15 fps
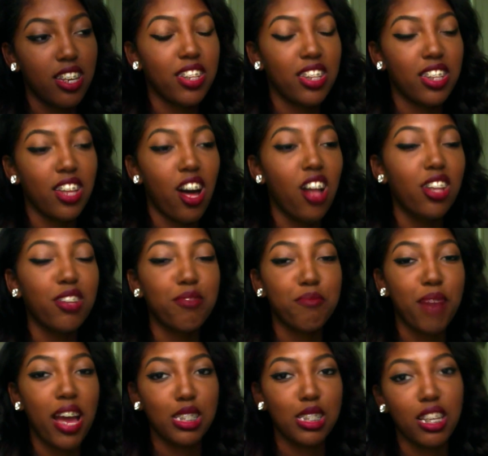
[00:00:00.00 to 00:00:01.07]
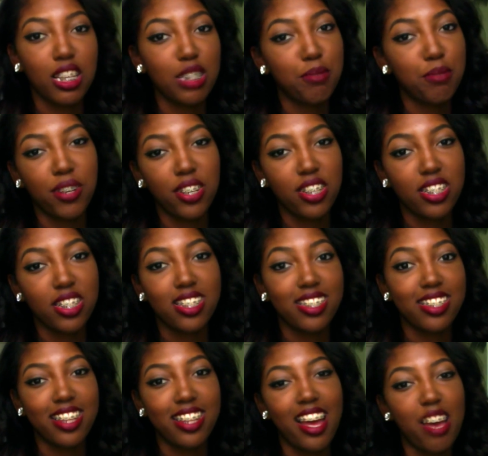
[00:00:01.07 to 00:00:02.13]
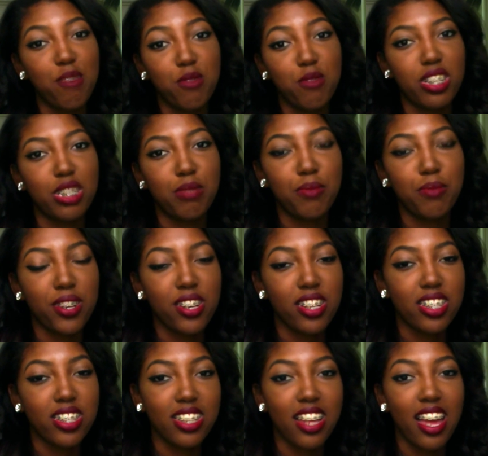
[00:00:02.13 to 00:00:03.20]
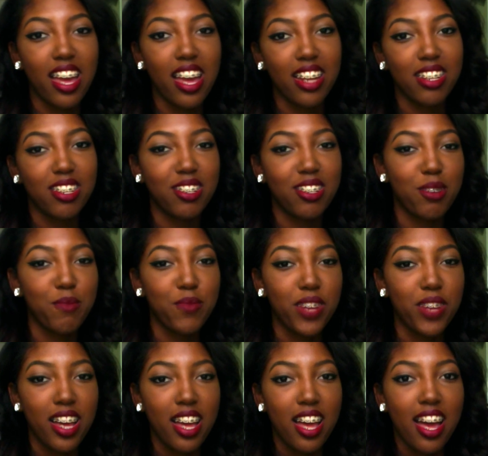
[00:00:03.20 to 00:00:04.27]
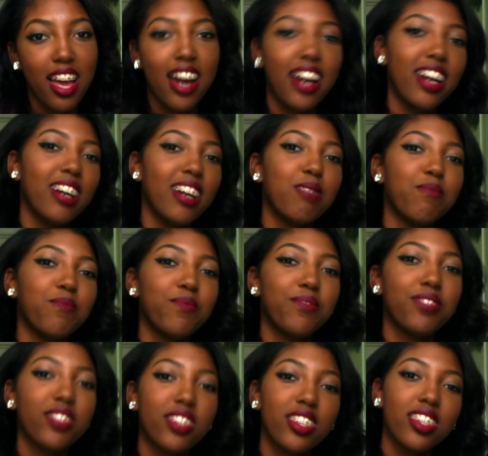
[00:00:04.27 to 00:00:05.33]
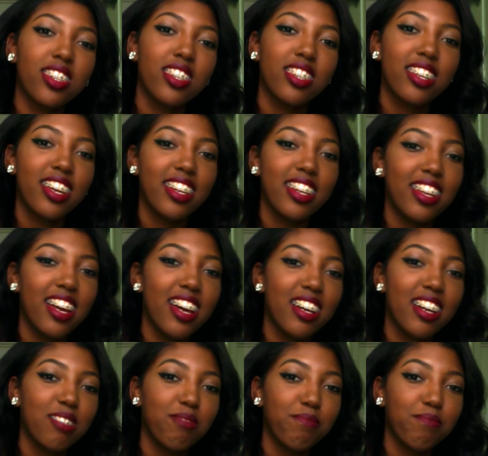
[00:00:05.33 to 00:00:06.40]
all of my experiences that I haven't experienced yet, and yeah,